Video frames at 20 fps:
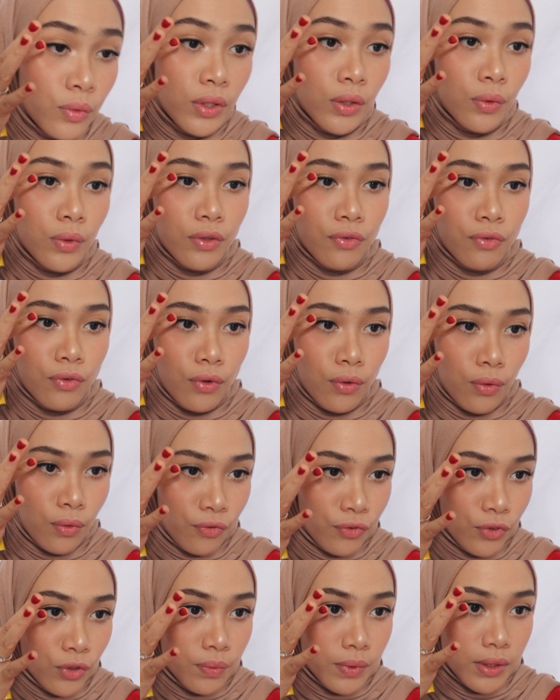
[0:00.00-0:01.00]
and when I wait for a
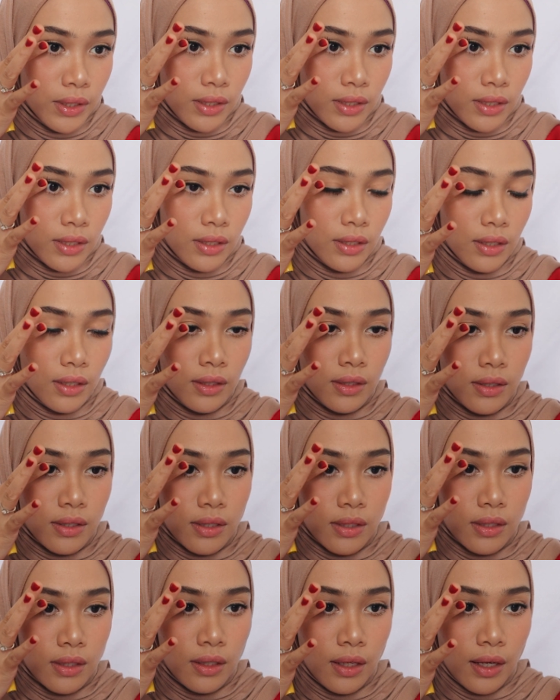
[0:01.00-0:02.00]
few minutes, it
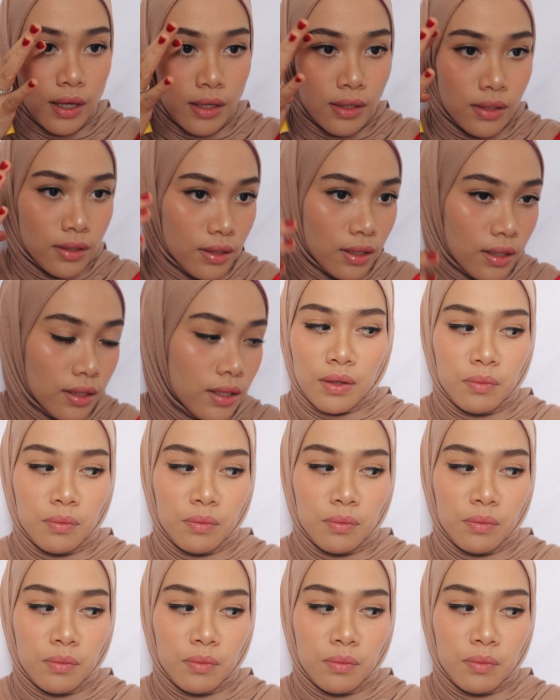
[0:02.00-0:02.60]
still has that.